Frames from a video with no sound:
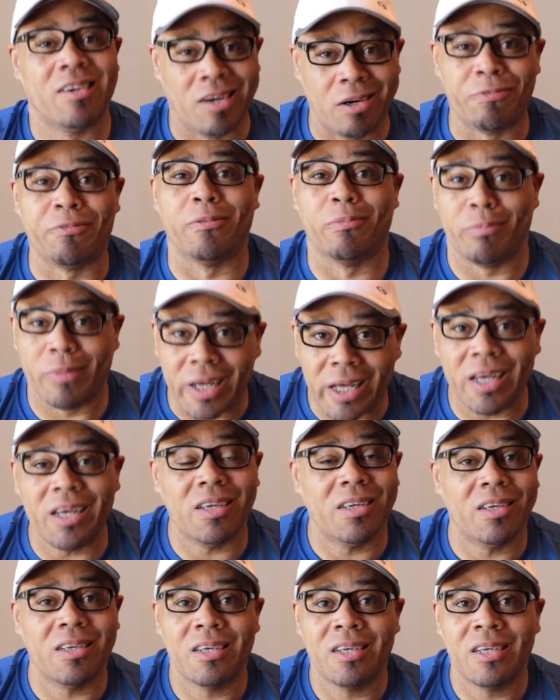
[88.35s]
I know for
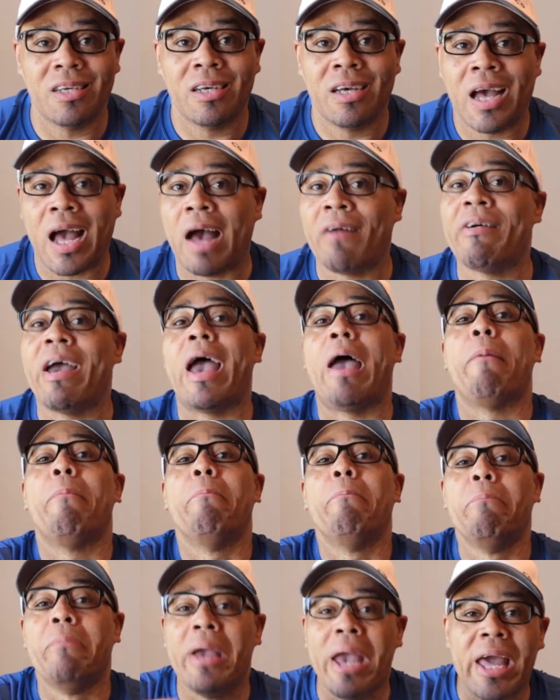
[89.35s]
me, I've
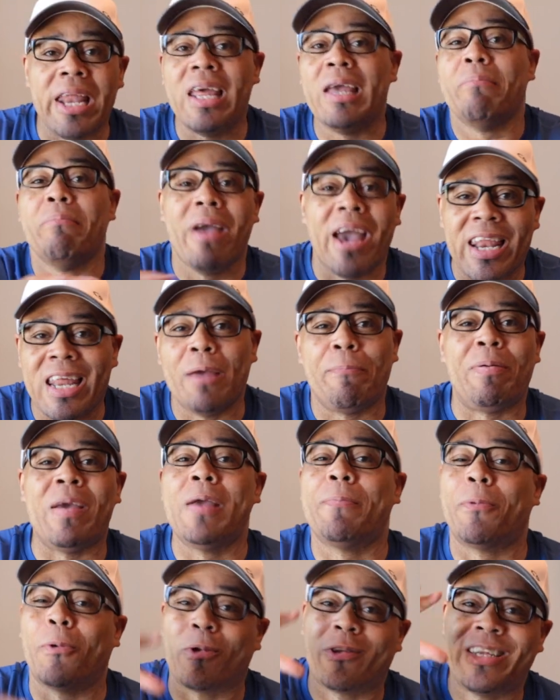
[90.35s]
had many, many
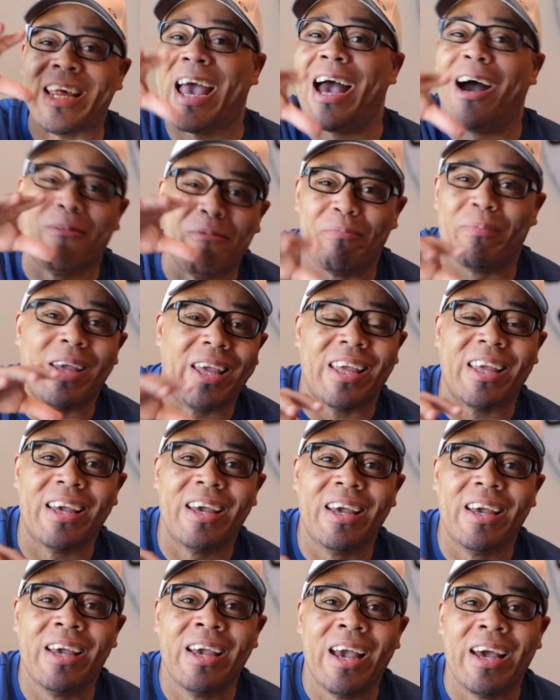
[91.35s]
people doubt me
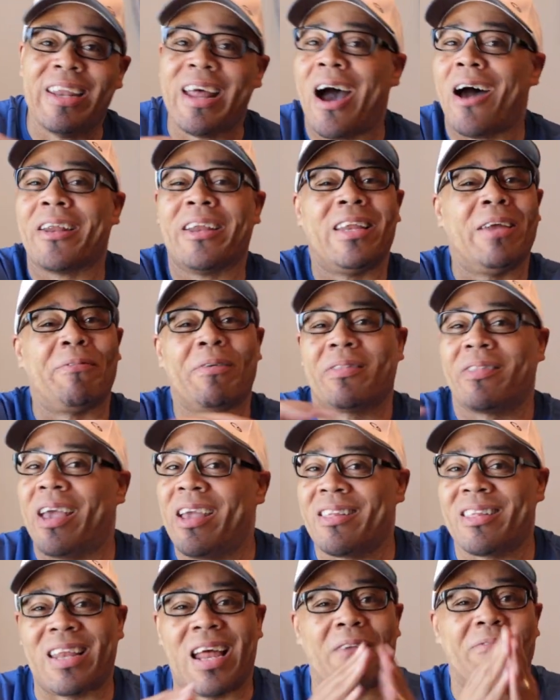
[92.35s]
and all the different
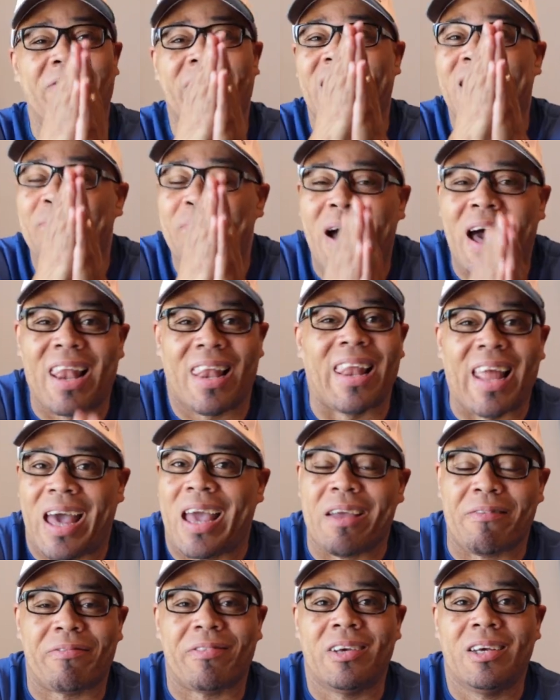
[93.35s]
things that I've done in my
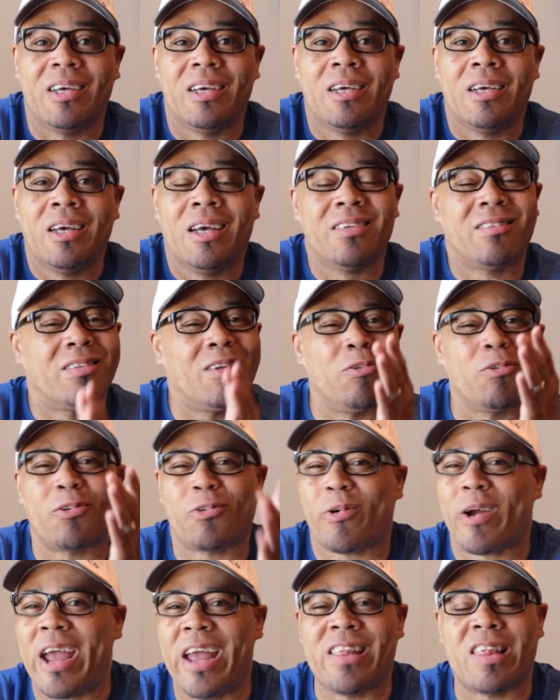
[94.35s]
life. It's so
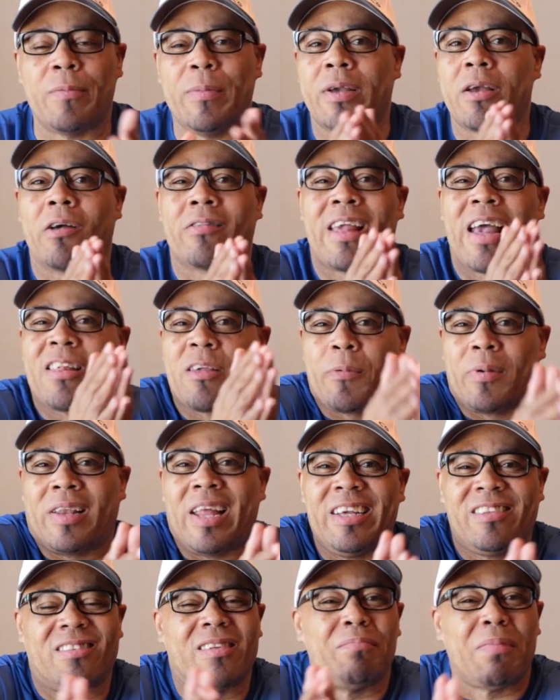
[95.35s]
crazy because as it
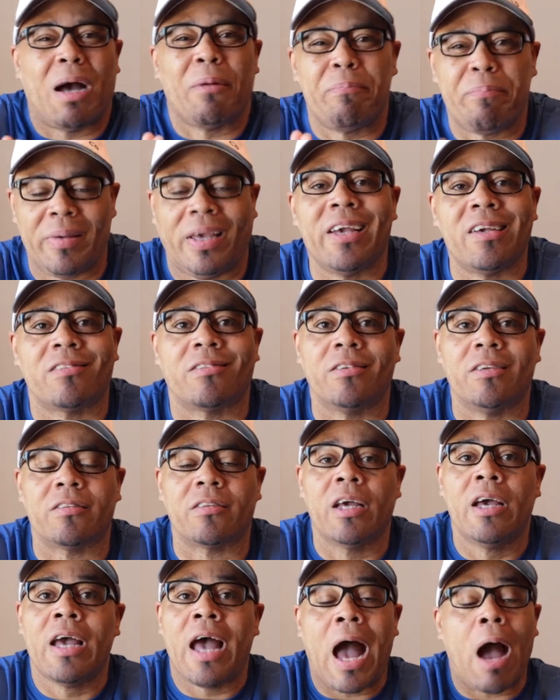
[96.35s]
relates to my
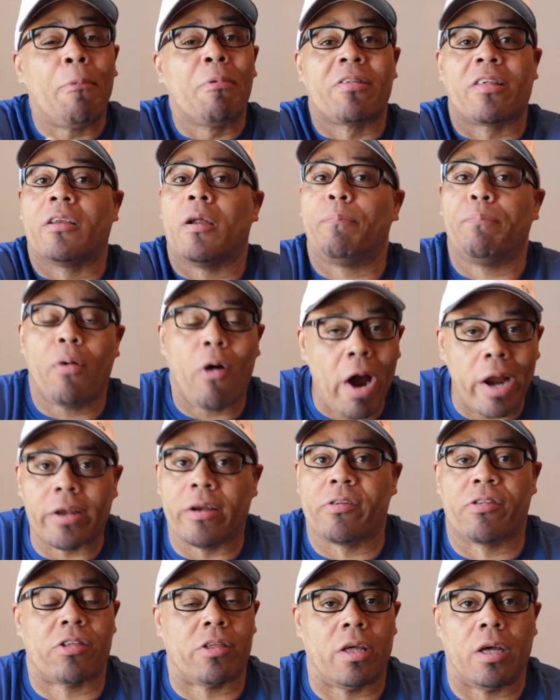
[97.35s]
business, I was in a
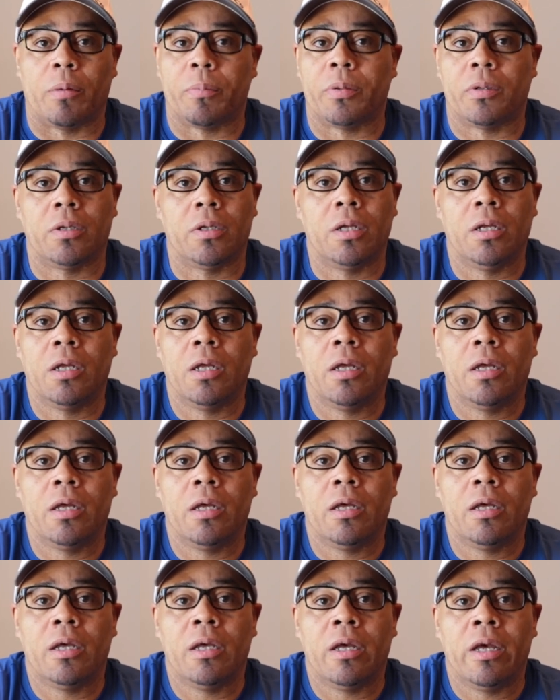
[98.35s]
partnership.
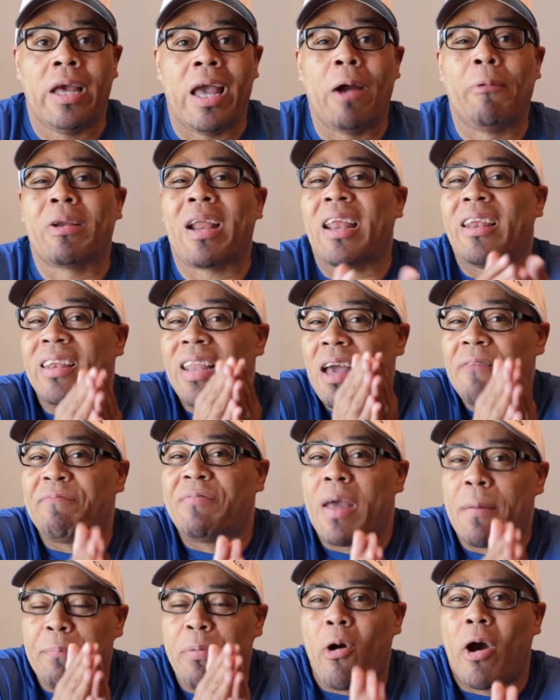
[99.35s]
And when I
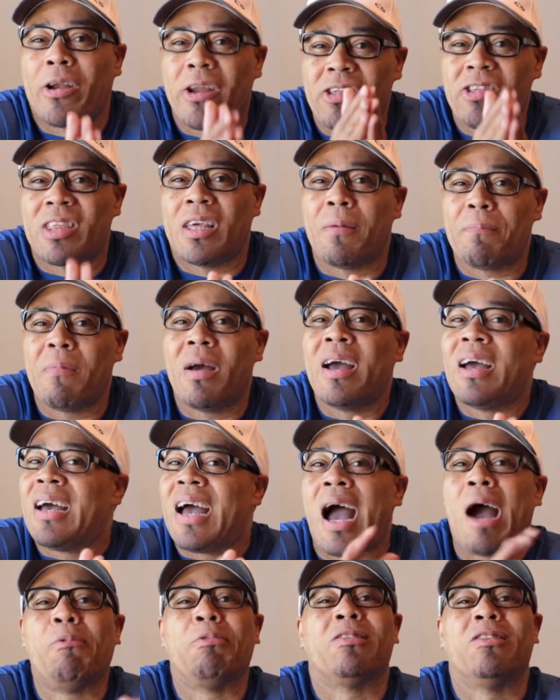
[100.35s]
left that partnership,
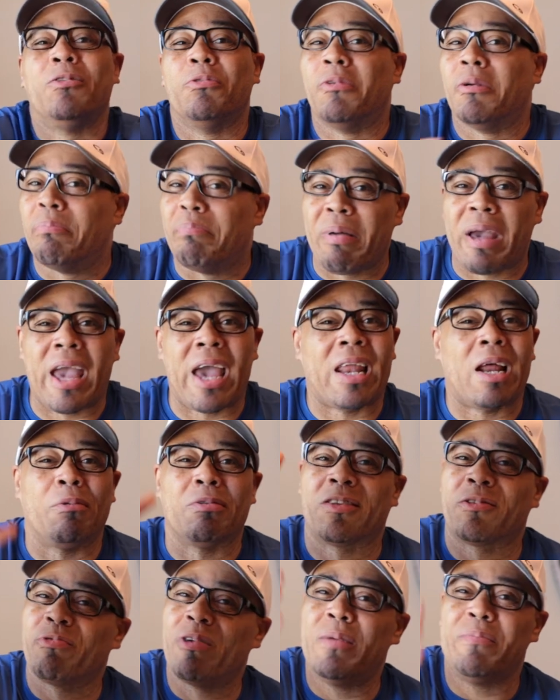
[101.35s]
I was doing bad.
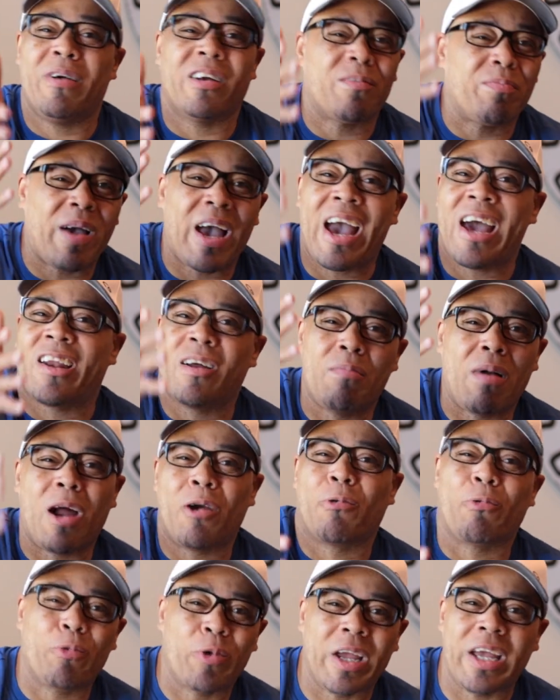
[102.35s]
I was 3 months behind on
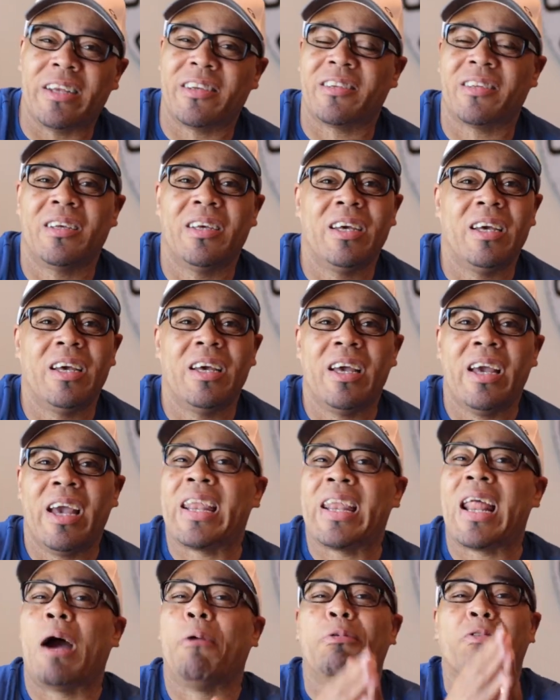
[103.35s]
my rent
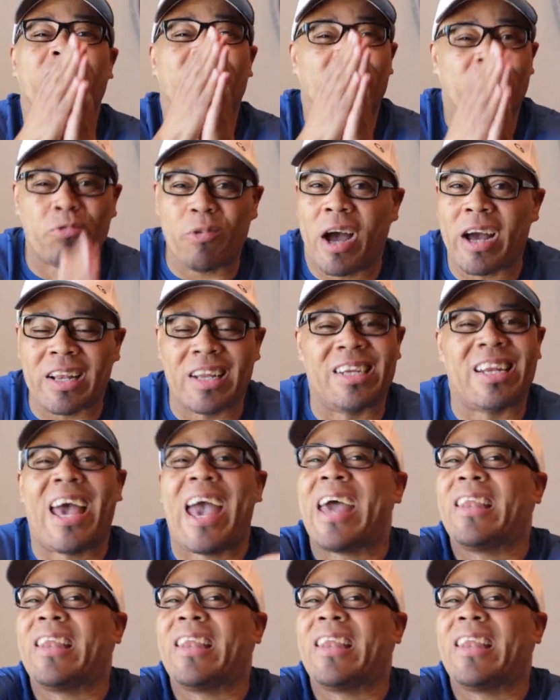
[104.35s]
and I was struggling.